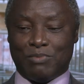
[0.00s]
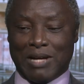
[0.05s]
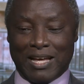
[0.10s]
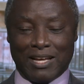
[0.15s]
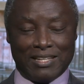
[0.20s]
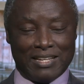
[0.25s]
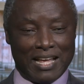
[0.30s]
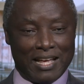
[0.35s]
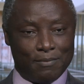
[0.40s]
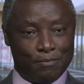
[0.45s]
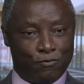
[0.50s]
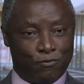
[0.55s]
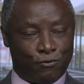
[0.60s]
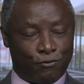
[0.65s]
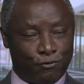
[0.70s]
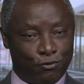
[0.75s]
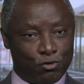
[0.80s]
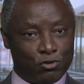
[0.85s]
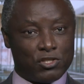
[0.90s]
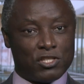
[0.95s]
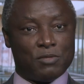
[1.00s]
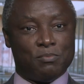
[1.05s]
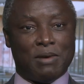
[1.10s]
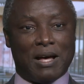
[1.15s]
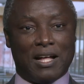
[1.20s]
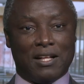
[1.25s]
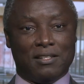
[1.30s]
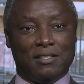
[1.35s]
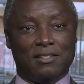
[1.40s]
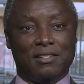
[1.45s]
a, a full
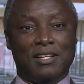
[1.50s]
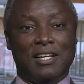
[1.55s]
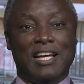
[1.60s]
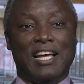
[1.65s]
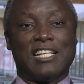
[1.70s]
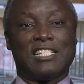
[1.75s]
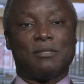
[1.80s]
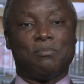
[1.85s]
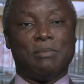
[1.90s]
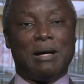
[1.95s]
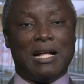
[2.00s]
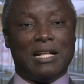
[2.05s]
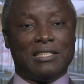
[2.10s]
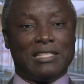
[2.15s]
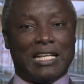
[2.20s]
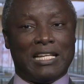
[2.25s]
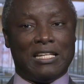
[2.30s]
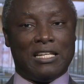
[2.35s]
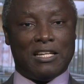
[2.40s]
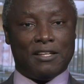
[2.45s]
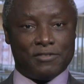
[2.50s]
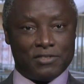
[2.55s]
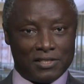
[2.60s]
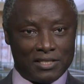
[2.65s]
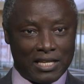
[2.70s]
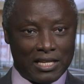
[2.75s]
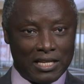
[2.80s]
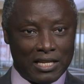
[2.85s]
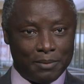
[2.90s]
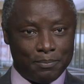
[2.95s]
smile, a smile that lifts
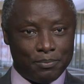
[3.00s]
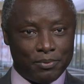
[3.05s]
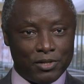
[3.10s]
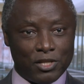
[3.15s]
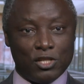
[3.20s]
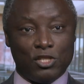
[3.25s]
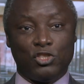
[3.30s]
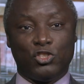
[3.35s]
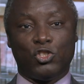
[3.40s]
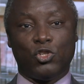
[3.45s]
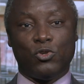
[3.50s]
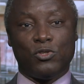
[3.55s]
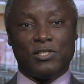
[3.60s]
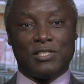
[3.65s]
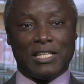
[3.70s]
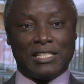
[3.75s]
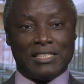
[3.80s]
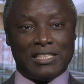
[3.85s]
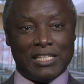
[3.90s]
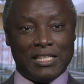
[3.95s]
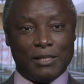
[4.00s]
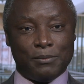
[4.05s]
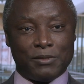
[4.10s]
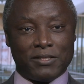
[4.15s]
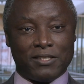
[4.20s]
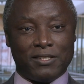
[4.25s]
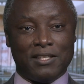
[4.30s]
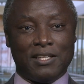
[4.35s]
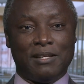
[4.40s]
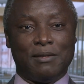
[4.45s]
the lip, shows the
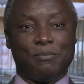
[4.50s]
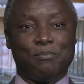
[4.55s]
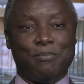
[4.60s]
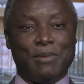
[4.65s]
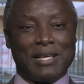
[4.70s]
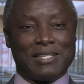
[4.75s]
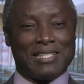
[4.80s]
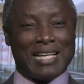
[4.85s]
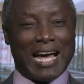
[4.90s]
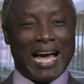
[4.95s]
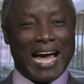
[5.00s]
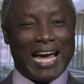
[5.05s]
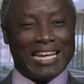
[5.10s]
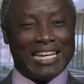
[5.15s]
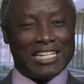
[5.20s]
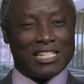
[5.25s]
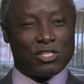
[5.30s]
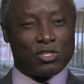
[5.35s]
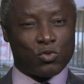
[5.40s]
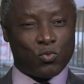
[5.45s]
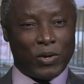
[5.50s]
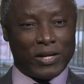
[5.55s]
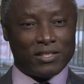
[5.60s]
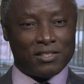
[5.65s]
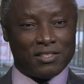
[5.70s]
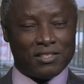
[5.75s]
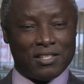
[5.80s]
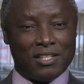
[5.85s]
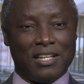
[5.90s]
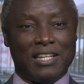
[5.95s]
teeth, makes the eyelid
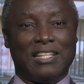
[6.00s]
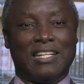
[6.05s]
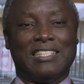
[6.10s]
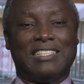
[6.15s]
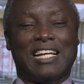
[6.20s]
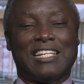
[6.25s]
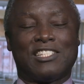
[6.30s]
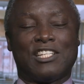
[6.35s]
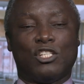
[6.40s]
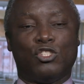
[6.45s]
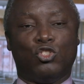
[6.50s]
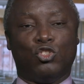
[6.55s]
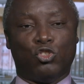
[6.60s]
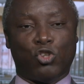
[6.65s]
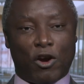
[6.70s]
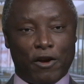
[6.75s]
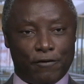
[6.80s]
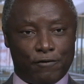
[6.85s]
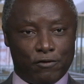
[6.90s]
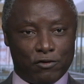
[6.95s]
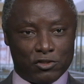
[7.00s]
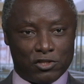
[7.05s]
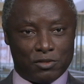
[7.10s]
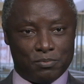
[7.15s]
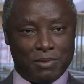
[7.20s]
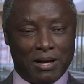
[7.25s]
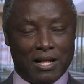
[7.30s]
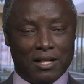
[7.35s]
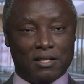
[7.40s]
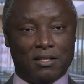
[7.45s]
squint. That's a joyful
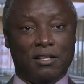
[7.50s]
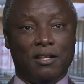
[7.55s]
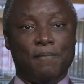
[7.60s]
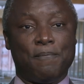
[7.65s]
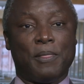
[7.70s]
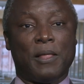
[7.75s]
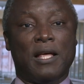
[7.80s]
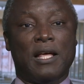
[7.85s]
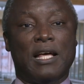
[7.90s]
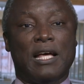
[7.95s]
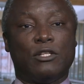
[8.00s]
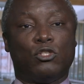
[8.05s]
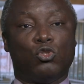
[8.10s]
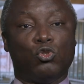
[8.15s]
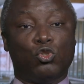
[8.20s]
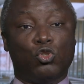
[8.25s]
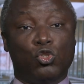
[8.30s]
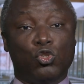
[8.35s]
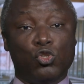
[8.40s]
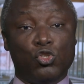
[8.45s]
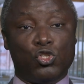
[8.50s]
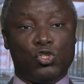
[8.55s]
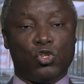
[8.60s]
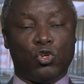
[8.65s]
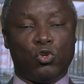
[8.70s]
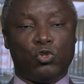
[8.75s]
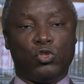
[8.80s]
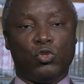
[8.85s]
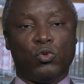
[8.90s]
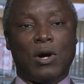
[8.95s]
smile to do
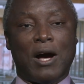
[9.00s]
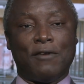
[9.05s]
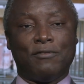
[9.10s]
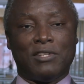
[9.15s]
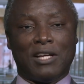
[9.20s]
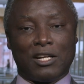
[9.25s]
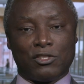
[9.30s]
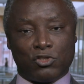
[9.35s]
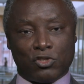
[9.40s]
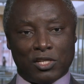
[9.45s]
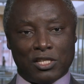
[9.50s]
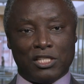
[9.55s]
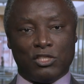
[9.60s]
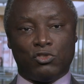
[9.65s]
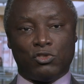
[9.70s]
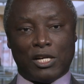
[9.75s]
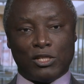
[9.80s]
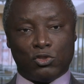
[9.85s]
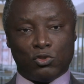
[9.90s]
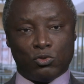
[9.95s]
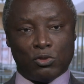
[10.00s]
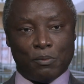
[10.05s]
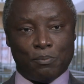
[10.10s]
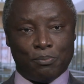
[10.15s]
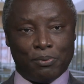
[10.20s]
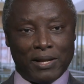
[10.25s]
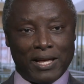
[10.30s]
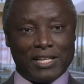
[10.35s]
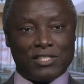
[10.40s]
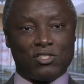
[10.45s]
so, you have to actually try to
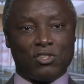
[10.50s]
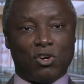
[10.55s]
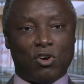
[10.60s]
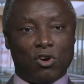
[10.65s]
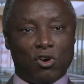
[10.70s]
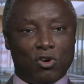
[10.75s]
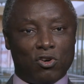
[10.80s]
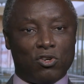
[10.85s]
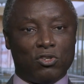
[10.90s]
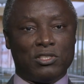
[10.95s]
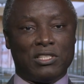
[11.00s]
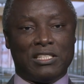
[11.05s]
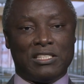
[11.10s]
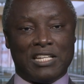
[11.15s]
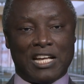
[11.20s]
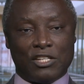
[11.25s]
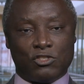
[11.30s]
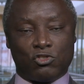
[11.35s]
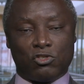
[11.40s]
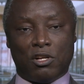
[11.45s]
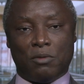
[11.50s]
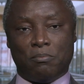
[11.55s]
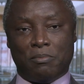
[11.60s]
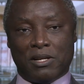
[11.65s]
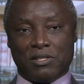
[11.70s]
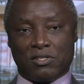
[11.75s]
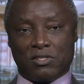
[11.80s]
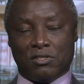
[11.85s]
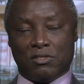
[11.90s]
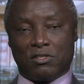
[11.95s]
replace all the natural
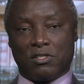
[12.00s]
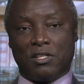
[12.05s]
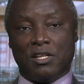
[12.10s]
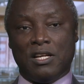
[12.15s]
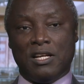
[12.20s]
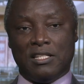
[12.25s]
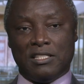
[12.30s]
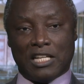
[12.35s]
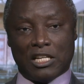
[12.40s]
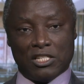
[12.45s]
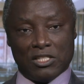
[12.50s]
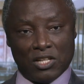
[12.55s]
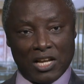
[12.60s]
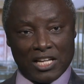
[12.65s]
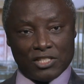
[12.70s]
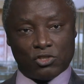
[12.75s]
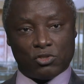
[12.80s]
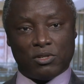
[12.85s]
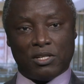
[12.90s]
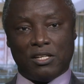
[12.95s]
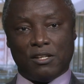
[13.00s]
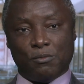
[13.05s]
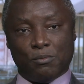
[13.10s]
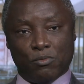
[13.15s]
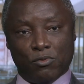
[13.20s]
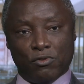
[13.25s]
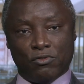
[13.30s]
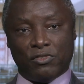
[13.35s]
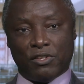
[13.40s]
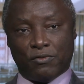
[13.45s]
muscles that naturally
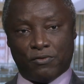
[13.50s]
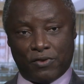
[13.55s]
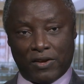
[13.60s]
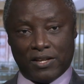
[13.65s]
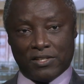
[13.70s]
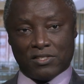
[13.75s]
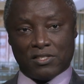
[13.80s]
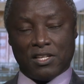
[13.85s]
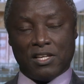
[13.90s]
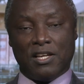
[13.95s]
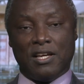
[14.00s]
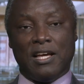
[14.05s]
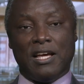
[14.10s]
move the face.